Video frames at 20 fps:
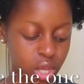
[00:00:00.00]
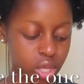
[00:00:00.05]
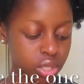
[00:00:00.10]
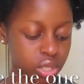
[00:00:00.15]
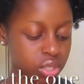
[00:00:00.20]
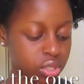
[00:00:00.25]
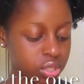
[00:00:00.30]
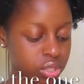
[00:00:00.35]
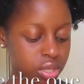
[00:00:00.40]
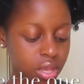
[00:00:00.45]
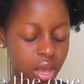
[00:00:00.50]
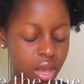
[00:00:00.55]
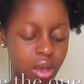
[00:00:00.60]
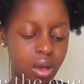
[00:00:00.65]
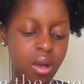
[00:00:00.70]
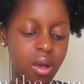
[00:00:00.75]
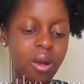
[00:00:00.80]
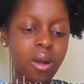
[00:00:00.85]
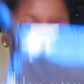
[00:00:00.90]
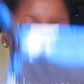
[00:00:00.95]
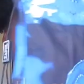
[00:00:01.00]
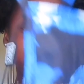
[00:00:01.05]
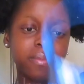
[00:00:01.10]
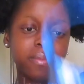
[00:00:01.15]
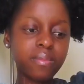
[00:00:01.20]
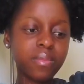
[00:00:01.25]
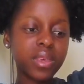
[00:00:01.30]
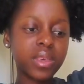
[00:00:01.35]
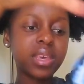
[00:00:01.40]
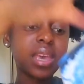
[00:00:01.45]
So
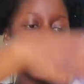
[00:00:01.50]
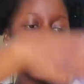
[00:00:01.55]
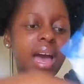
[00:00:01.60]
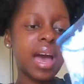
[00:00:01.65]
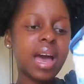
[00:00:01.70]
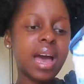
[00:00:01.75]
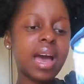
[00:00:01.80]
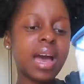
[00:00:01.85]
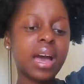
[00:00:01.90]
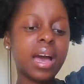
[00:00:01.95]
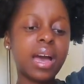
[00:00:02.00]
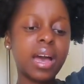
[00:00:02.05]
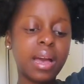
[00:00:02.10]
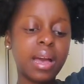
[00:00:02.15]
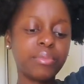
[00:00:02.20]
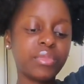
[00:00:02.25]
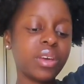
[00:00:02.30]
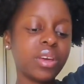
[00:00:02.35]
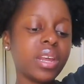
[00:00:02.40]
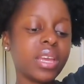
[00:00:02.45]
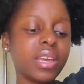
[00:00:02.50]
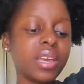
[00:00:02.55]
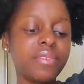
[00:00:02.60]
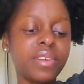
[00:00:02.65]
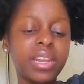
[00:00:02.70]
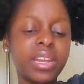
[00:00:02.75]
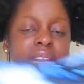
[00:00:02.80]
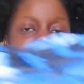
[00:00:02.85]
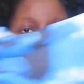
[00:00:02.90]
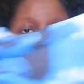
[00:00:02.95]
yeah, I'm gonna give
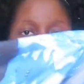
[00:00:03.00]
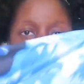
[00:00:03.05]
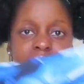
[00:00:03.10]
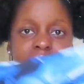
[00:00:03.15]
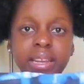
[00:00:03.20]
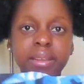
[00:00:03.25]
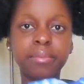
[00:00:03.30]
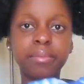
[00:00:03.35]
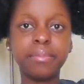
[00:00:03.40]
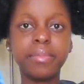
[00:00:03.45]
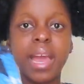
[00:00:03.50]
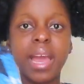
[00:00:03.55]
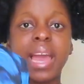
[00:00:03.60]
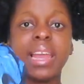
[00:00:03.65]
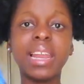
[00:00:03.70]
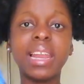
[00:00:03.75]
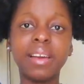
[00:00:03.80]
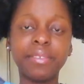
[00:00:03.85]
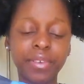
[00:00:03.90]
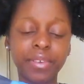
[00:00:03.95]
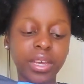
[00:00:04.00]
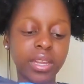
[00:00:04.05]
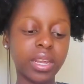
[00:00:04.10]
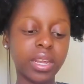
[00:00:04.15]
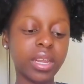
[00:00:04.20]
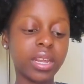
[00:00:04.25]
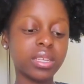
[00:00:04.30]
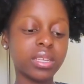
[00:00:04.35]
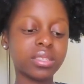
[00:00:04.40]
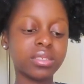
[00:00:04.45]
it a 9. I love it.
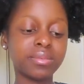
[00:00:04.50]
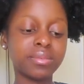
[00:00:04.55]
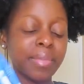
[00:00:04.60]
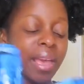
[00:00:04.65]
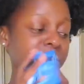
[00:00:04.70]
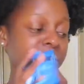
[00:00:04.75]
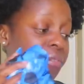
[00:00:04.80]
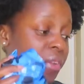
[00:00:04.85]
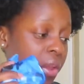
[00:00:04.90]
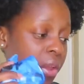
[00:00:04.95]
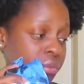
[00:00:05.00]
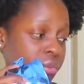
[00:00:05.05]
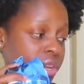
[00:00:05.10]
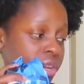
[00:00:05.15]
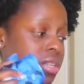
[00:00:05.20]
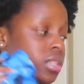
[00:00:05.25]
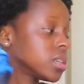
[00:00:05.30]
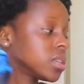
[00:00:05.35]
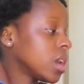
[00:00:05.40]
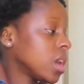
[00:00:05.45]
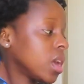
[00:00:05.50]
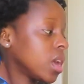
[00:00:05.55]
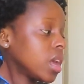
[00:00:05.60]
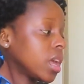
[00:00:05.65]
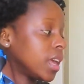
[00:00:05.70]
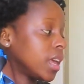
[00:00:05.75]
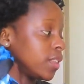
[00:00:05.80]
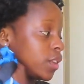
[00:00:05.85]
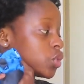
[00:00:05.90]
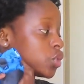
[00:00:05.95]
It is my favorite
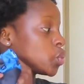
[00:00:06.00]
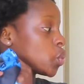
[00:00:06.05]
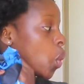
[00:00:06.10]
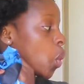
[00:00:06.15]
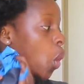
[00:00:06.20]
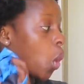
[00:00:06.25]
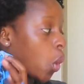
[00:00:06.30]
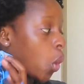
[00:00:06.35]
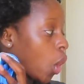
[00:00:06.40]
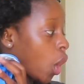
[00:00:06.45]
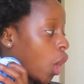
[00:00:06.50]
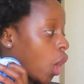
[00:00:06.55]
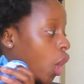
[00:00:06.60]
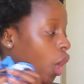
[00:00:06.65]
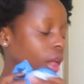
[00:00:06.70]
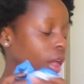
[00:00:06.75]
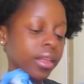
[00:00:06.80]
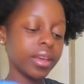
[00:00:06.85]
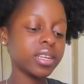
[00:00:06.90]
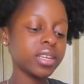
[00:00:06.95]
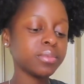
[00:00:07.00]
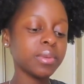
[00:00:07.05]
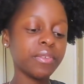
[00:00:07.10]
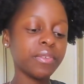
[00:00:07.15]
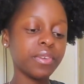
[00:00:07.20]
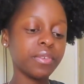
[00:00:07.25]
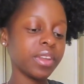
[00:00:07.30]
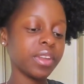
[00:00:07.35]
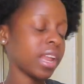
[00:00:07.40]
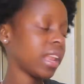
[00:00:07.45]
in this whole haul. It is my
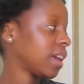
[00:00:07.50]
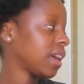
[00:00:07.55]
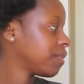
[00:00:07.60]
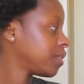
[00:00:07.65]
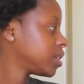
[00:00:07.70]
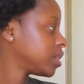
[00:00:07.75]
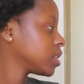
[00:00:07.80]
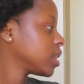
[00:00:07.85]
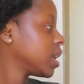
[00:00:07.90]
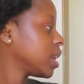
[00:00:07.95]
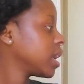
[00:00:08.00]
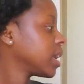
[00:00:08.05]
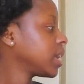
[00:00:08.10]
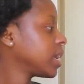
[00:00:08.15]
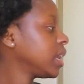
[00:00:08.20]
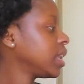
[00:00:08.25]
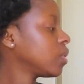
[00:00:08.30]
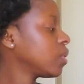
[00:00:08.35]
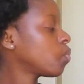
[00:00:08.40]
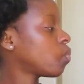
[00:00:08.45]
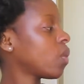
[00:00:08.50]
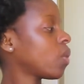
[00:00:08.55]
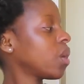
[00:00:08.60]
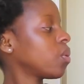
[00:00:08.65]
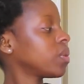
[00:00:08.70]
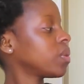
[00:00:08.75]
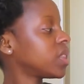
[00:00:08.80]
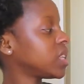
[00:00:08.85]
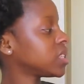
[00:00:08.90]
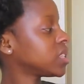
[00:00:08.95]
favorite. I love it. Can it work
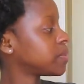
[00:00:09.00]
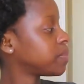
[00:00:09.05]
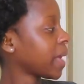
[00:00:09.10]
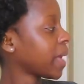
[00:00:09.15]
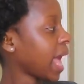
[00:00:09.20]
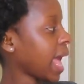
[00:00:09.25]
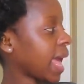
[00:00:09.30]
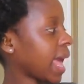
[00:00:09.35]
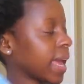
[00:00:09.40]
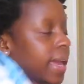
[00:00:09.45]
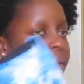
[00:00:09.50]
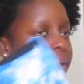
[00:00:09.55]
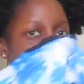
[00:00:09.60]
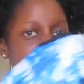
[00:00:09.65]
with this bag?